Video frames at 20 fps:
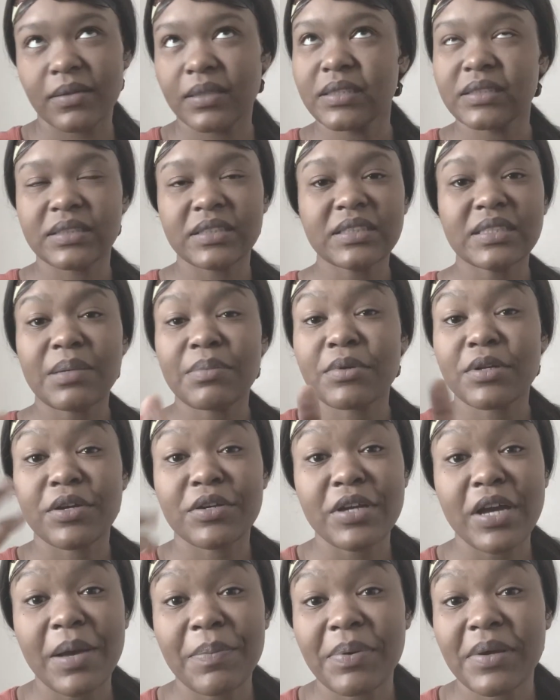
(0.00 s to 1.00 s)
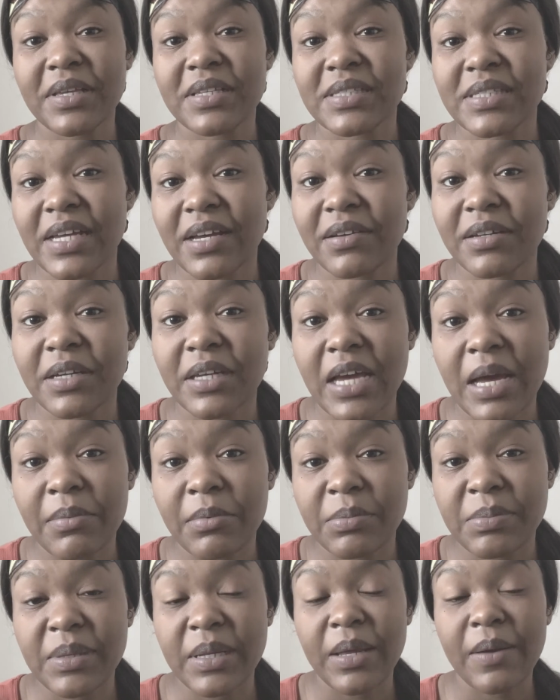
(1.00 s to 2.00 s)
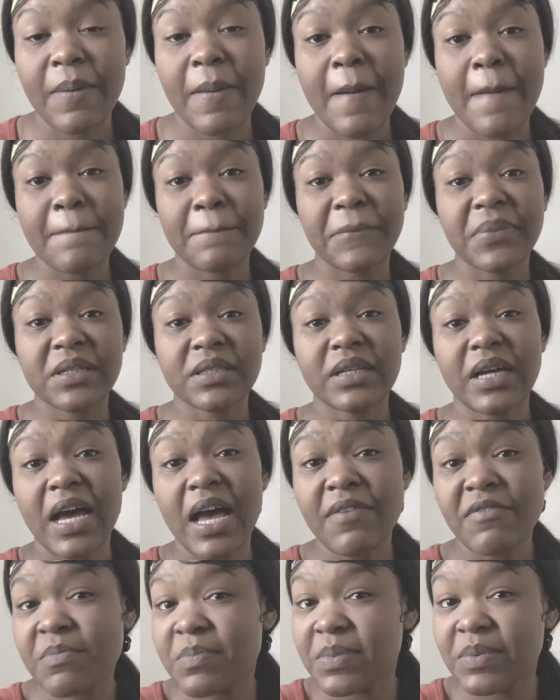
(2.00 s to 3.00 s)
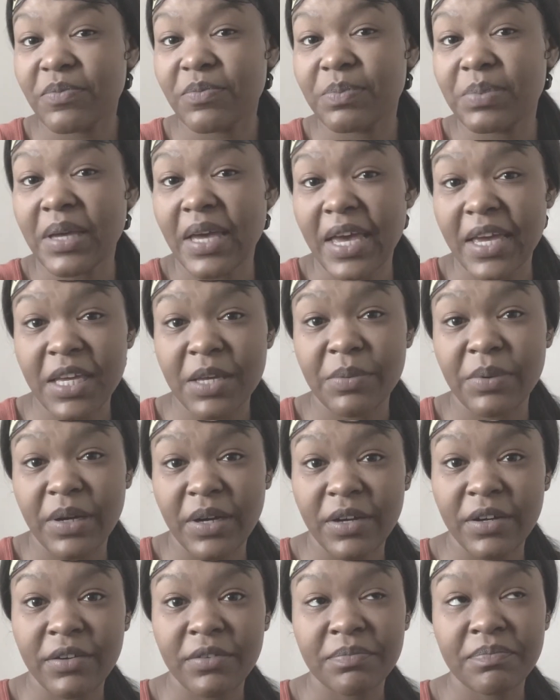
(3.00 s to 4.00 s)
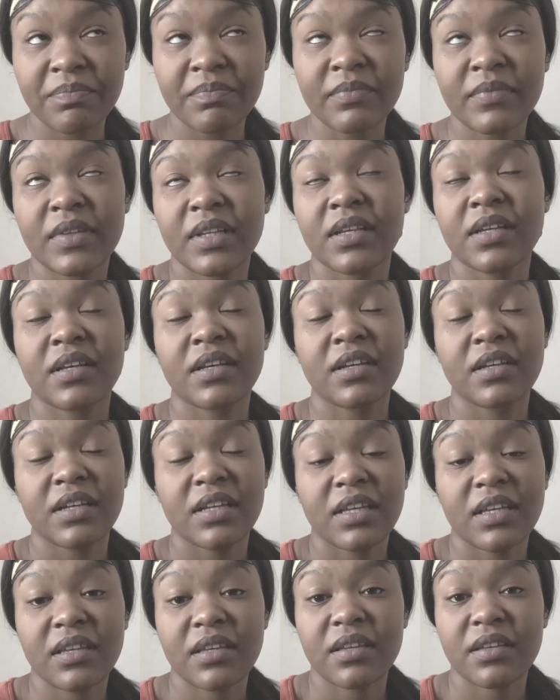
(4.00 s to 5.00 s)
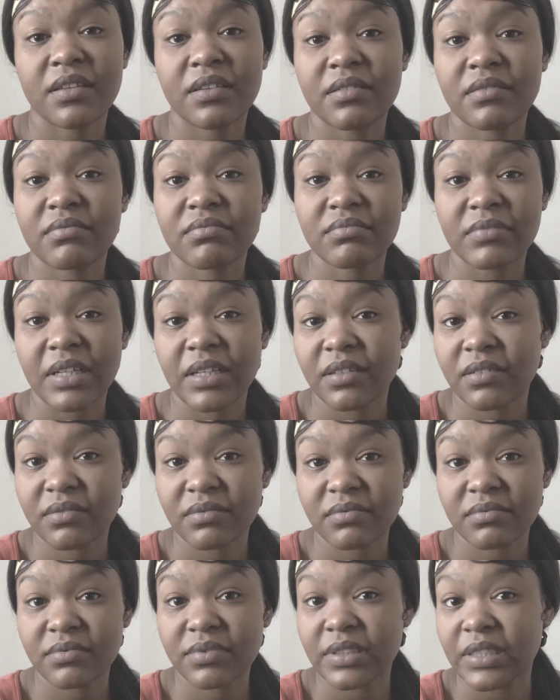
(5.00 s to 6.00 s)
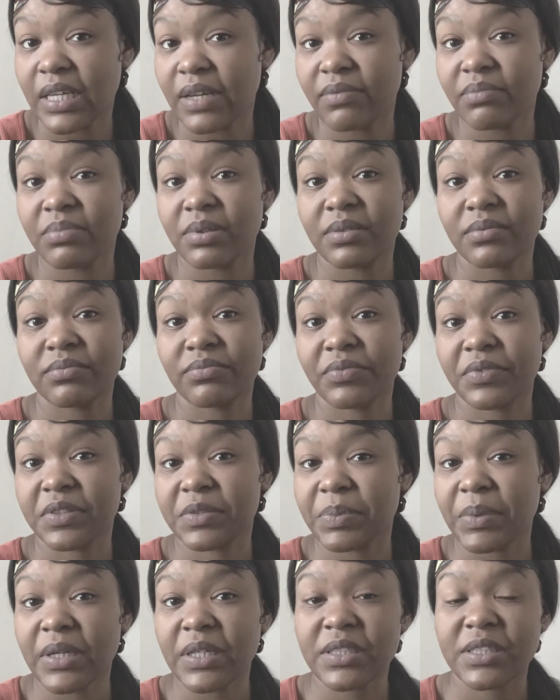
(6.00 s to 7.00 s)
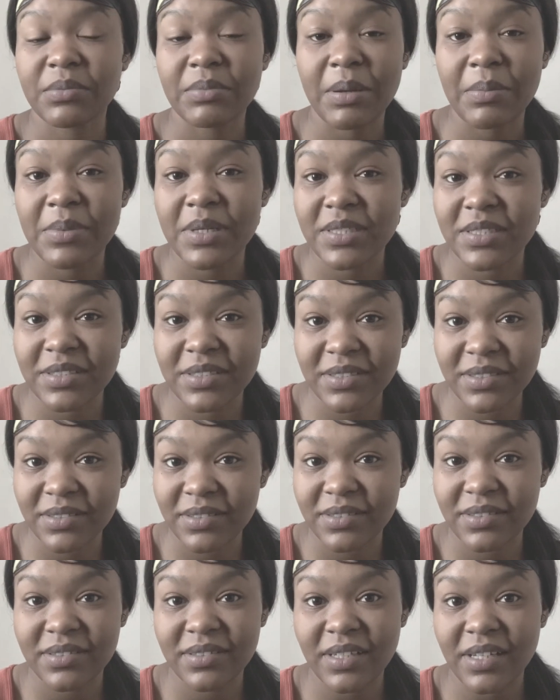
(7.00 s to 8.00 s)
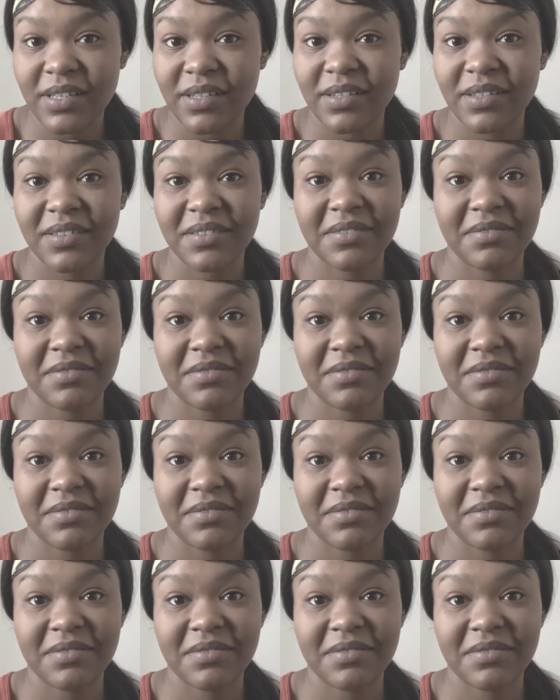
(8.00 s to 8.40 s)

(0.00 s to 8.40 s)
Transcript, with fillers: Just let me know y'all opinions down in the comment below. But I haven't been hanging with her. And like, she haven't been responding to my messages. Like,